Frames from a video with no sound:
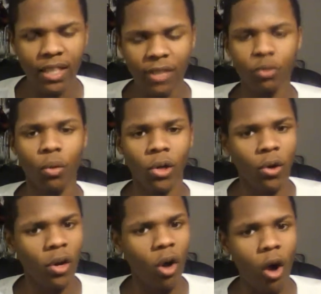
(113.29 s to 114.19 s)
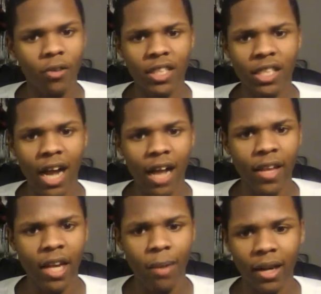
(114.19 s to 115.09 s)
He was working on it in the offseason. Now I
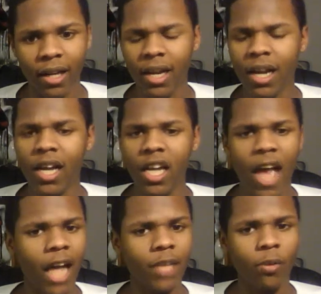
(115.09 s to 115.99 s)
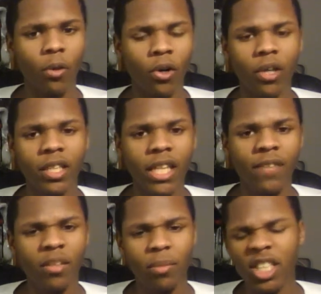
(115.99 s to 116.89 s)
think about it, he has been working on his
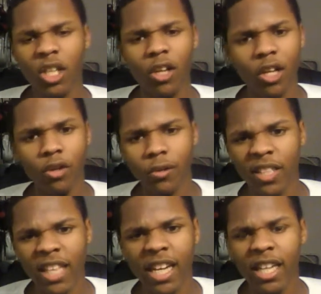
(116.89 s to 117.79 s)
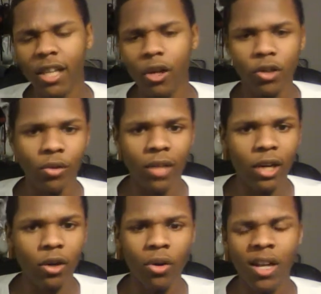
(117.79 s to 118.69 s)
defense, but he's still a little too skinny, a little too
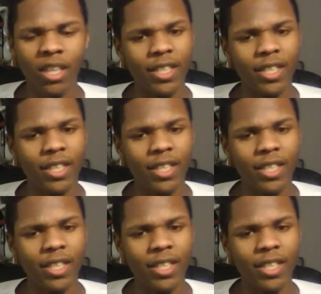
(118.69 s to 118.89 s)
little.